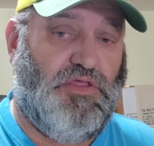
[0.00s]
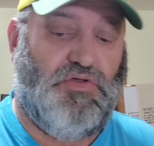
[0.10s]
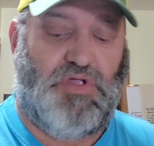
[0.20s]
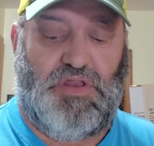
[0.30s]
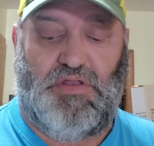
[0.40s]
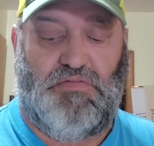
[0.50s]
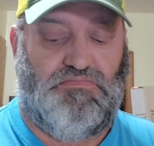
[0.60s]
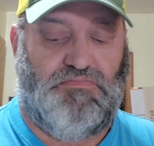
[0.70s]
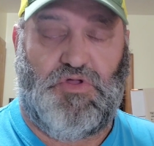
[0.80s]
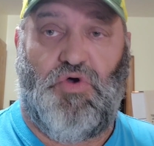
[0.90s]
You
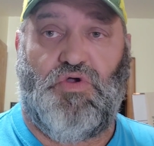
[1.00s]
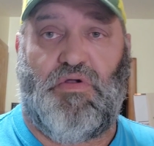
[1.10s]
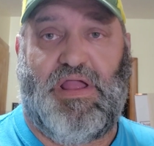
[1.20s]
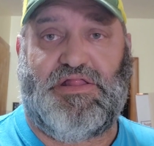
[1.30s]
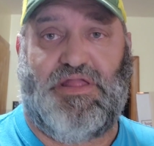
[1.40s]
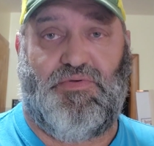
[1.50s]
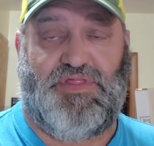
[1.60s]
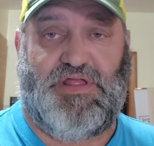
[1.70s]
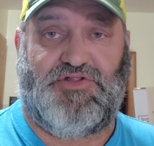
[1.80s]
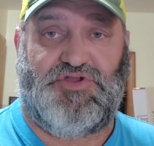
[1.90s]
can go crazy
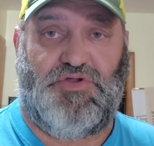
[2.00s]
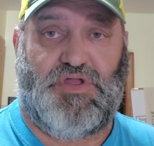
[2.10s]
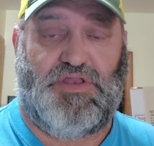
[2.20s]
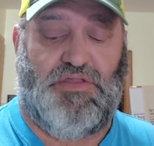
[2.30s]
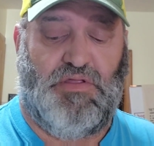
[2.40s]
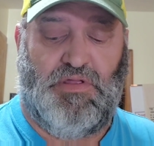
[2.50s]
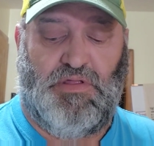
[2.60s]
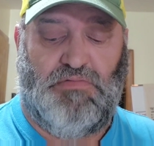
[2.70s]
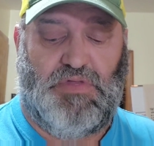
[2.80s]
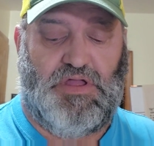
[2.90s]
with this. You could
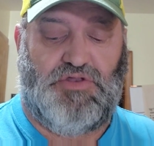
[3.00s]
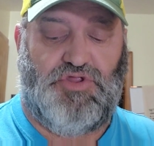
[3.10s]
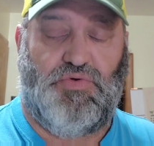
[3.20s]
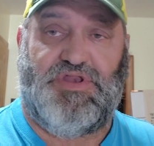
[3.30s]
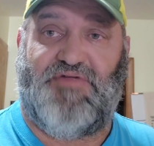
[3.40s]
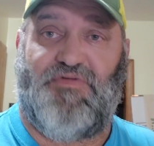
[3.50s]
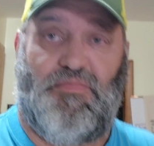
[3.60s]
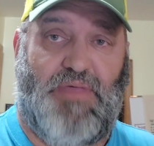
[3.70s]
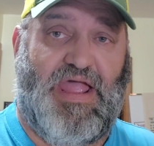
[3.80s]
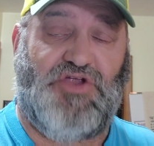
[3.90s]
uh, do a
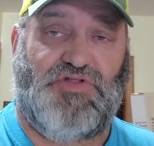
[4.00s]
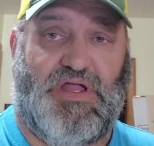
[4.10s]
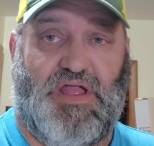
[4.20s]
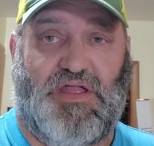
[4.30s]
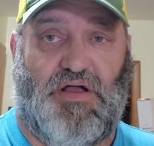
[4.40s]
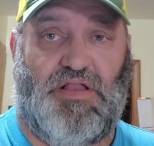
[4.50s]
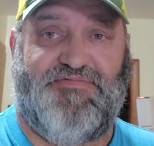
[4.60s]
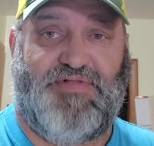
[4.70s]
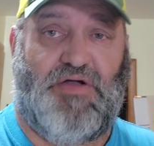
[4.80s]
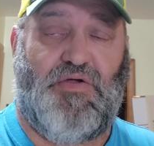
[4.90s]
different mash, like a
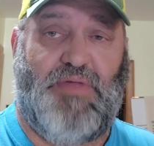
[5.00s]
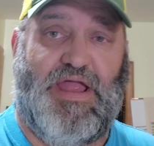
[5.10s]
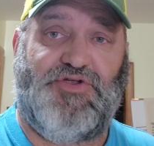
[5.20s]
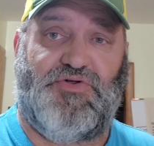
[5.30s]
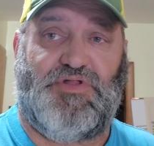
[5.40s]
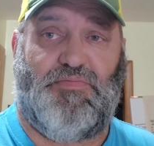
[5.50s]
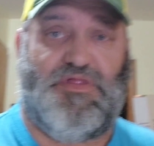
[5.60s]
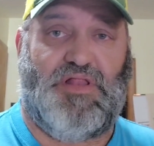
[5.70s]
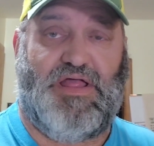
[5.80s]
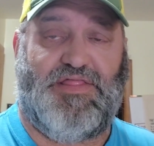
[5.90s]
cauliflower mash or
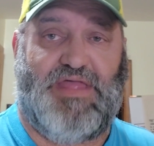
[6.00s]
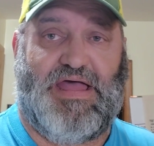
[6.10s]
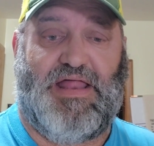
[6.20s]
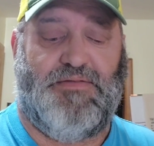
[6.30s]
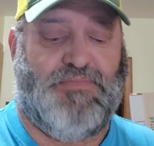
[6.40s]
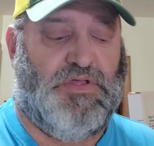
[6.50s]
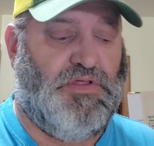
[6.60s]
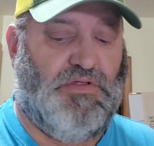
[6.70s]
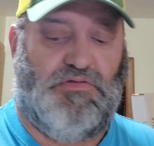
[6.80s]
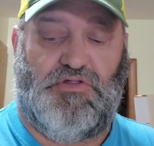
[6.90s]
something like that.
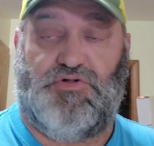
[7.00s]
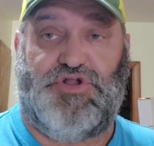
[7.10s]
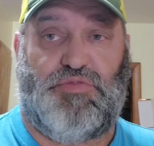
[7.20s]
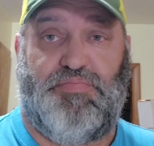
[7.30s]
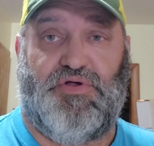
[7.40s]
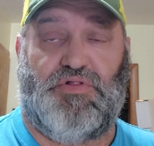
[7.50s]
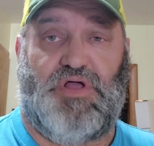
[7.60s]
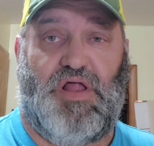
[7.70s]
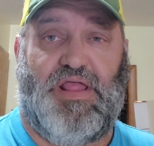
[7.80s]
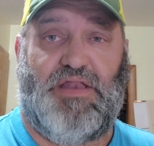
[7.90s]
So just
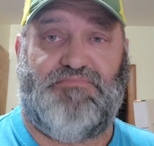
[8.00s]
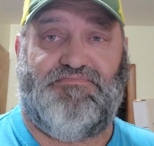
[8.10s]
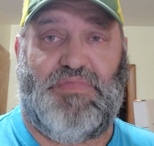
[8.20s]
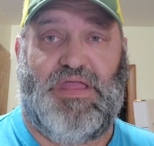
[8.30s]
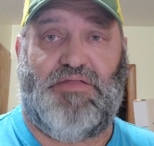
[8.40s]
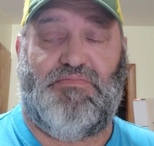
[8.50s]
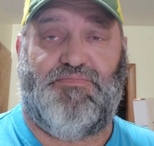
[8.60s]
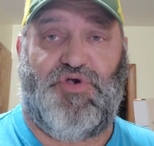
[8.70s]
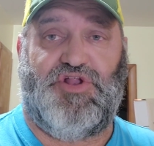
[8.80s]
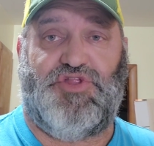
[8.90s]
build on it,
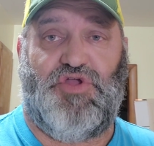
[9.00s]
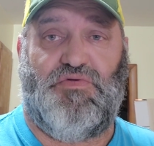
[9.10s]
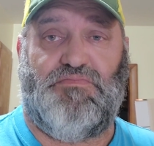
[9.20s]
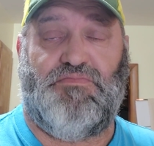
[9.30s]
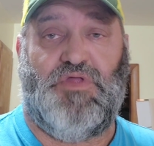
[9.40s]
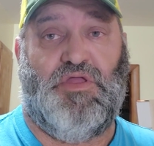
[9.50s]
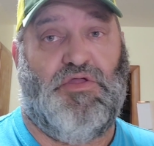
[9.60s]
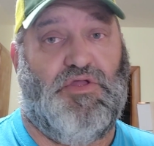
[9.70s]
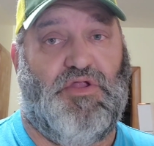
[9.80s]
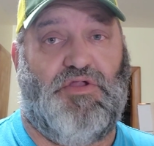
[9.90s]
and pretty soon,
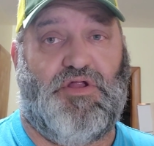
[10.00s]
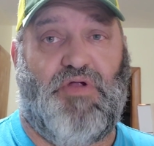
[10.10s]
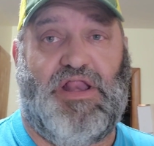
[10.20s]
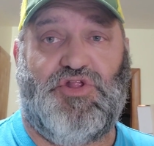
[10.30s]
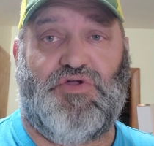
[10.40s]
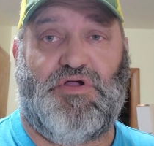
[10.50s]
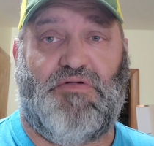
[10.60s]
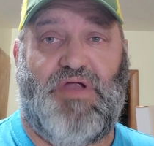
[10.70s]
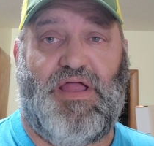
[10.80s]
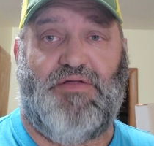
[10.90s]
you're the greatest
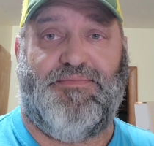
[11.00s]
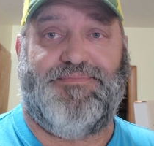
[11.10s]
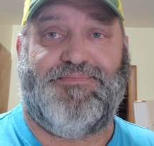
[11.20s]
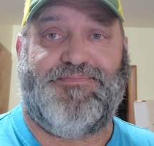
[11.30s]
cook around.